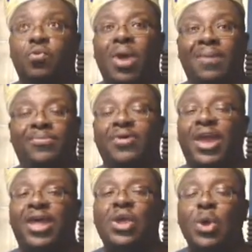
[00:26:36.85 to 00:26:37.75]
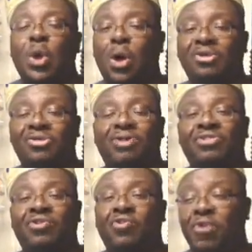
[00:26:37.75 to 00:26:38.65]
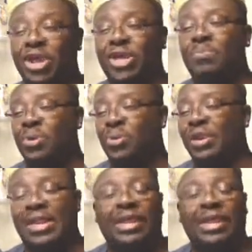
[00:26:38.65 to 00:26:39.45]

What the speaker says: website also has a great community.